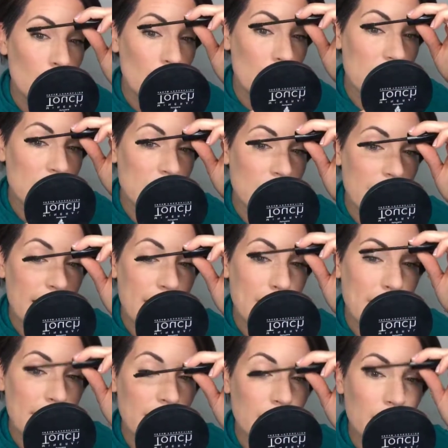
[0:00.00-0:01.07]
with your
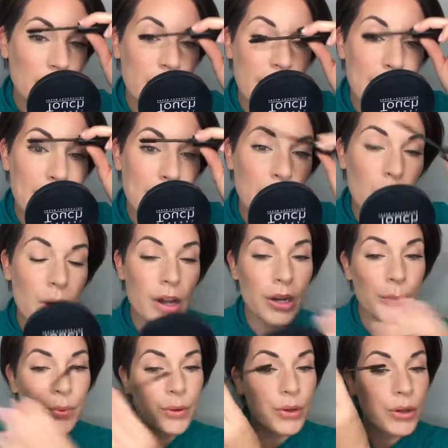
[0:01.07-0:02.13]
Epic or your Epic
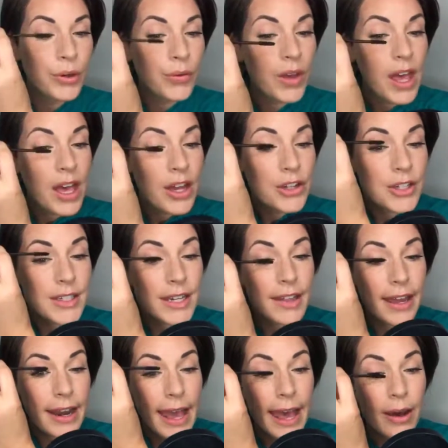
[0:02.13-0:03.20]
Waterproof, just in
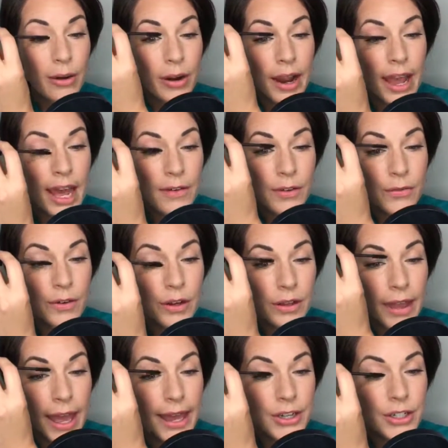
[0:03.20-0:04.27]
that outer half of your
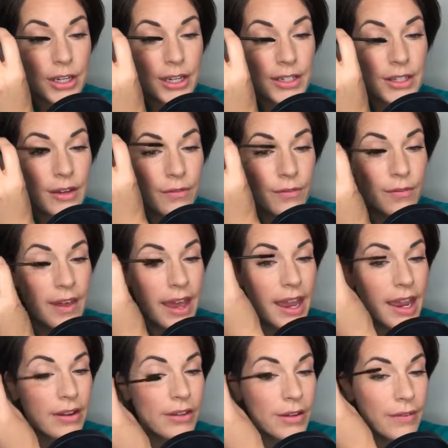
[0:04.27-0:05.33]
lashes.
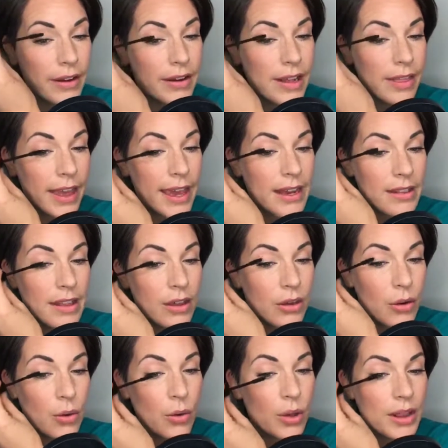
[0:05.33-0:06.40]
Very, very light. The
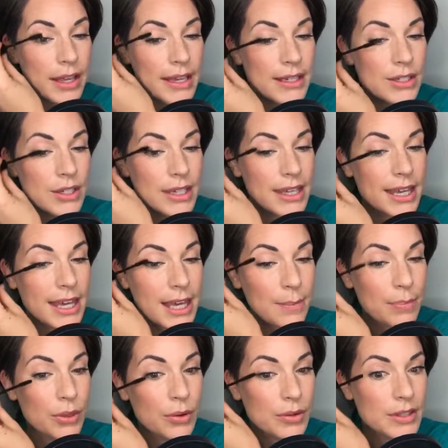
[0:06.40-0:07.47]
goal is to
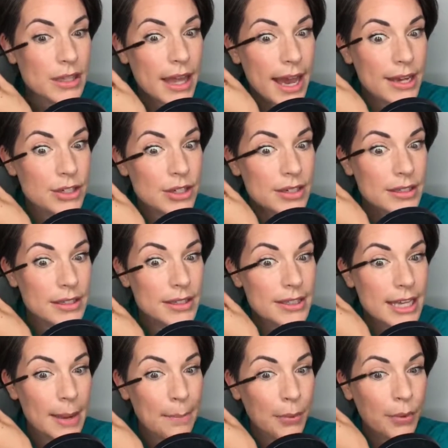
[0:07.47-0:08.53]
keep those lashes
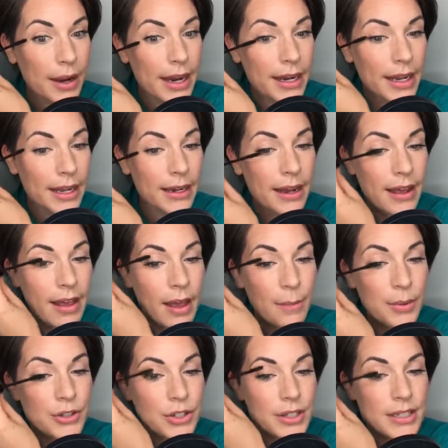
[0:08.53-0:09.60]
separated,
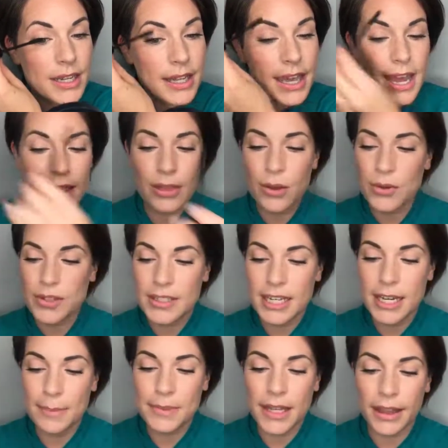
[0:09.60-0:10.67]
but just to get those
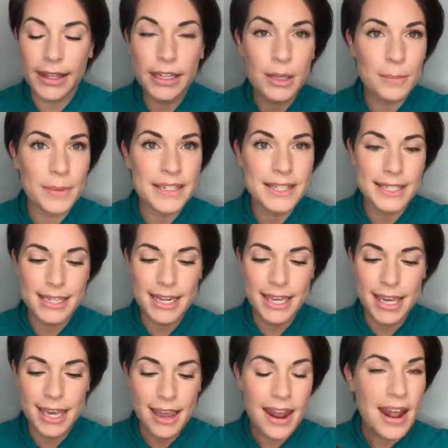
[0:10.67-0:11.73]
tips a little bit
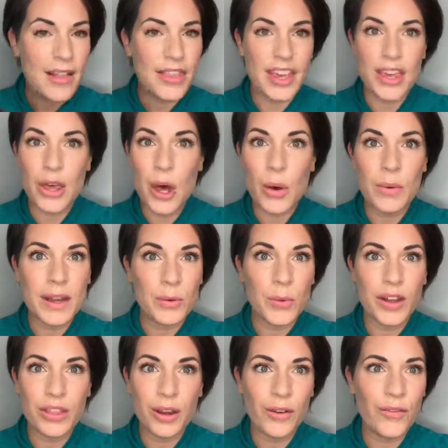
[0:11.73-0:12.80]
sticky. Then go in
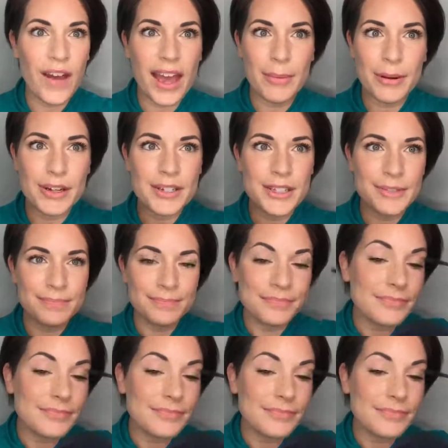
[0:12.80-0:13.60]
with your fibers.